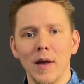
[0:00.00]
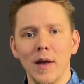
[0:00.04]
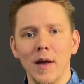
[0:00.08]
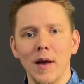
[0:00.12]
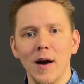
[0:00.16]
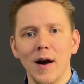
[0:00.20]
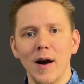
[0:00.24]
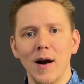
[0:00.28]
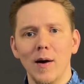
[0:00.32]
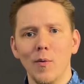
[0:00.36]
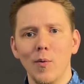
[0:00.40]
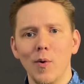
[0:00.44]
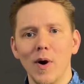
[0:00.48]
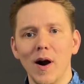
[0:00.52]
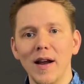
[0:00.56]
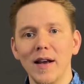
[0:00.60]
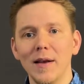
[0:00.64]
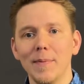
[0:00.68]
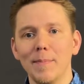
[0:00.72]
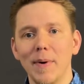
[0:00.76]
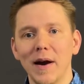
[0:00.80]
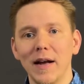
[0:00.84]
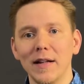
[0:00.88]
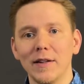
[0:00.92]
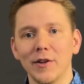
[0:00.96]
A
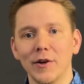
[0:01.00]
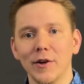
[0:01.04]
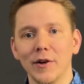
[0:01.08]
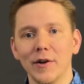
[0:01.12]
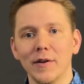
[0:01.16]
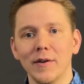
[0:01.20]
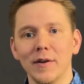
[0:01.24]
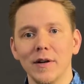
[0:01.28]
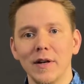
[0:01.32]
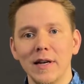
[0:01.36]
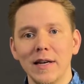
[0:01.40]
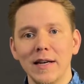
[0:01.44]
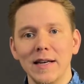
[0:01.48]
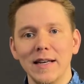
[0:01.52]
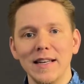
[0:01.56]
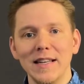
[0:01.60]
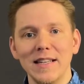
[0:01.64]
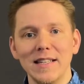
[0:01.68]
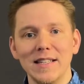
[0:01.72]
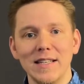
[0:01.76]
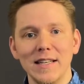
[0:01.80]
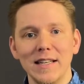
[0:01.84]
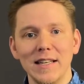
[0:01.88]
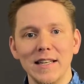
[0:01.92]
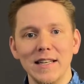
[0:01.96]
wide pattern
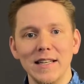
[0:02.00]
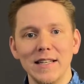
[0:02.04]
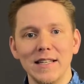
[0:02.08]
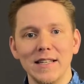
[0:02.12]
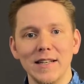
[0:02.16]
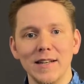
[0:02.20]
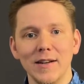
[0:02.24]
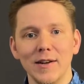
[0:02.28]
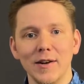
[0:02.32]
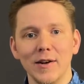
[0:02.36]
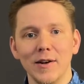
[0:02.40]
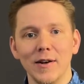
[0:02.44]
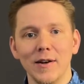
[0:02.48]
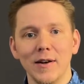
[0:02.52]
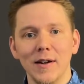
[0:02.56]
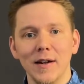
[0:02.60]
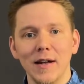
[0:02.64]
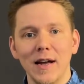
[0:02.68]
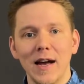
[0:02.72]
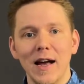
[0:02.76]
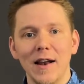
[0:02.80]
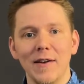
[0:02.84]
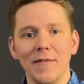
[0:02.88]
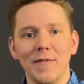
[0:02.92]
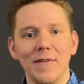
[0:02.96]
is easier
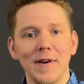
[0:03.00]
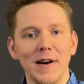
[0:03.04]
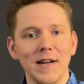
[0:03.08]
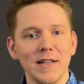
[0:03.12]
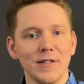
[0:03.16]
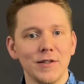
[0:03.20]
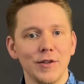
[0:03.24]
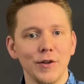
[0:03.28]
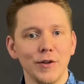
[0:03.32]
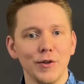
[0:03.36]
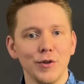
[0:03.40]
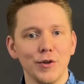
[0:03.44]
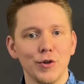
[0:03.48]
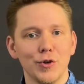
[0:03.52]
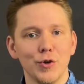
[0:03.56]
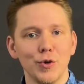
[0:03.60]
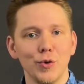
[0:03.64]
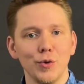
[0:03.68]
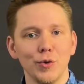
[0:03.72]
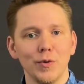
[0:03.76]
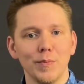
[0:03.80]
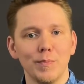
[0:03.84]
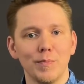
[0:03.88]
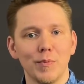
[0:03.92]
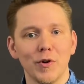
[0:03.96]
and faster to
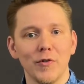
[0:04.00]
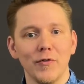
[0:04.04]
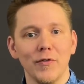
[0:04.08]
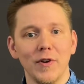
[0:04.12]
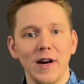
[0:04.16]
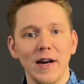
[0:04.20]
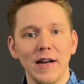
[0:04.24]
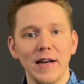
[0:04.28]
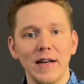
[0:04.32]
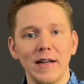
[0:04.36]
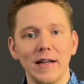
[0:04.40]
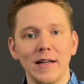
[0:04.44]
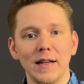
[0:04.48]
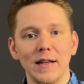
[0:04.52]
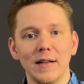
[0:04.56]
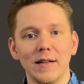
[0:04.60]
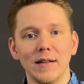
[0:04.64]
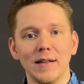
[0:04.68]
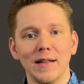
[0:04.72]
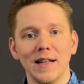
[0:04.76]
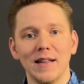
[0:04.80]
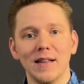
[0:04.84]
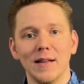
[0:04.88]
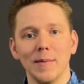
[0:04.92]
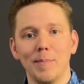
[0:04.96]
shoot, providing
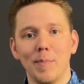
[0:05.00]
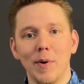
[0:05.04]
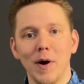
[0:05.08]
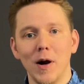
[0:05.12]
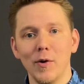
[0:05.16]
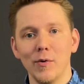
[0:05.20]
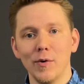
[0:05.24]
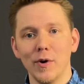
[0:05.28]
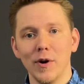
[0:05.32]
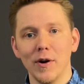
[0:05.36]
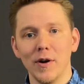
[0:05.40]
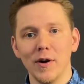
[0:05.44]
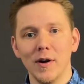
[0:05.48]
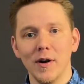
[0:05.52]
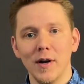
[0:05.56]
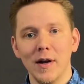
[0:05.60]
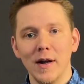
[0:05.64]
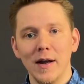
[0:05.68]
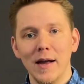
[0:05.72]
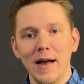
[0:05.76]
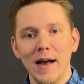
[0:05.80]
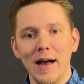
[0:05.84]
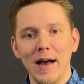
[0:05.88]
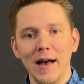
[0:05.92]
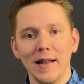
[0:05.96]
that the power
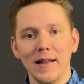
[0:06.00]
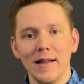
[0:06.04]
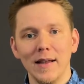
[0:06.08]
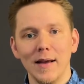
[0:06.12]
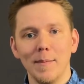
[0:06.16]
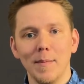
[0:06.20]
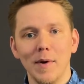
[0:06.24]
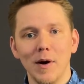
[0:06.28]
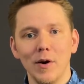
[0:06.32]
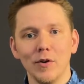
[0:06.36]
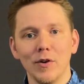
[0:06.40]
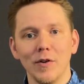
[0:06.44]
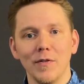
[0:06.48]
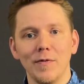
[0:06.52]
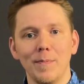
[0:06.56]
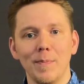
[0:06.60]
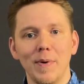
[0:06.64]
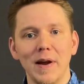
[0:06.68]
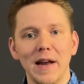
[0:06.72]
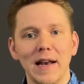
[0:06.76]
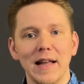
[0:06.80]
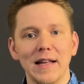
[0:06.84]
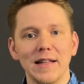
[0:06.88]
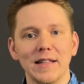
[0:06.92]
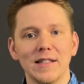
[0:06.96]
and the amount of
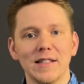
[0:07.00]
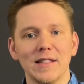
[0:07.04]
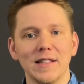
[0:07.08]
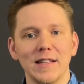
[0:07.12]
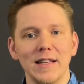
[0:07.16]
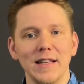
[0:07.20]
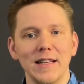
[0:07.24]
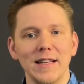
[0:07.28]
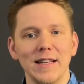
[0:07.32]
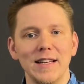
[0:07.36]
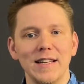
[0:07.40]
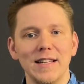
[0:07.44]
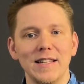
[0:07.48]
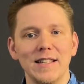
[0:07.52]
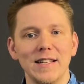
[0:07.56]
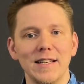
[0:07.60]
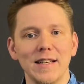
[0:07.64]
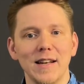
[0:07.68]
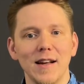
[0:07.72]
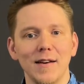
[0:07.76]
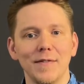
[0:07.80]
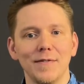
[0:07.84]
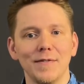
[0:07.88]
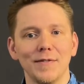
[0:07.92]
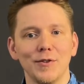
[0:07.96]
pellets is
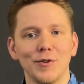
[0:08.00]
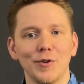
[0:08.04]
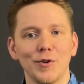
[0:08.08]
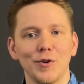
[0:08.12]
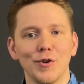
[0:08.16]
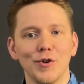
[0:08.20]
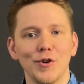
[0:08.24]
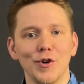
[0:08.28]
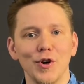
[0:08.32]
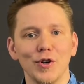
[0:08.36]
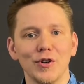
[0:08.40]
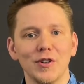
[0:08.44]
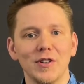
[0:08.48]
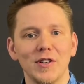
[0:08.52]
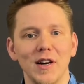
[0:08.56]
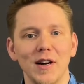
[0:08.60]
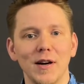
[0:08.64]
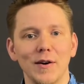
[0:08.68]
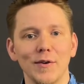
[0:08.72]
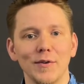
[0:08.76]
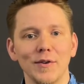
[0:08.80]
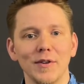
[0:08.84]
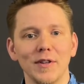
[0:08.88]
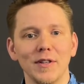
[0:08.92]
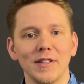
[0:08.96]
enough to knock
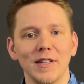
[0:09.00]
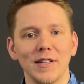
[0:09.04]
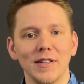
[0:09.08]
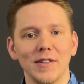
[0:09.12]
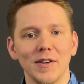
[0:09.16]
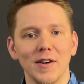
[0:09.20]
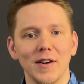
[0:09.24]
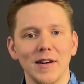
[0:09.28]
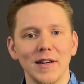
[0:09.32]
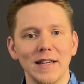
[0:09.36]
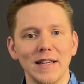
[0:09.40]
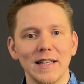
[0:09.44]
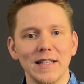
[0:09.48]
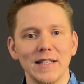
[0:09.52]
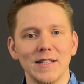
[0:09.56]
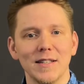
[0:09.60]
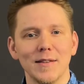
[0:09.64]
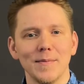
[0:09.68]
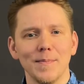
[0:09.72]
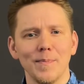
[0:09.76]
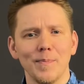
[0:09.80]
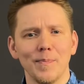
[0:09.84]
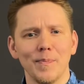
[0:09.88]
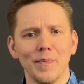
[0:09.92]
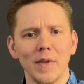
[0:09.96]
down the
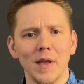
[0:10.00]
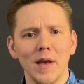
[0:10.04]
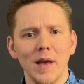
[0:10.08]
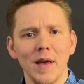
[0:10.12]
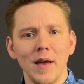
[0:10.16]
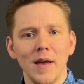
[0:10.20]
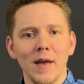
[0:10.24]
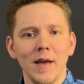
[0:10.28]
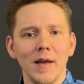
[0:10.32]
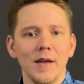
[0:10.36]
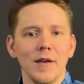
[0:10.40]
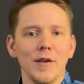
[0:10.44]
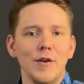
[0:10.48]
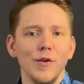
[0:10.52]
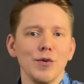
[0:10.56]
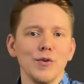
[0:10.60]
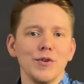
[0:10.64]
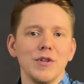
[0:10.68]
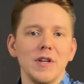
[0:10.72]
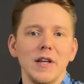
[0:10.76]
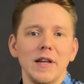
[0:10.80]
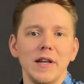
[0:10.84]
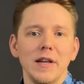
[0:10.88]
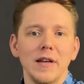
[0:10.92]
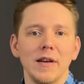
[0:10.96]
targets.
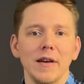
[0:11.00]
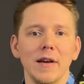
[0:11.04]
Using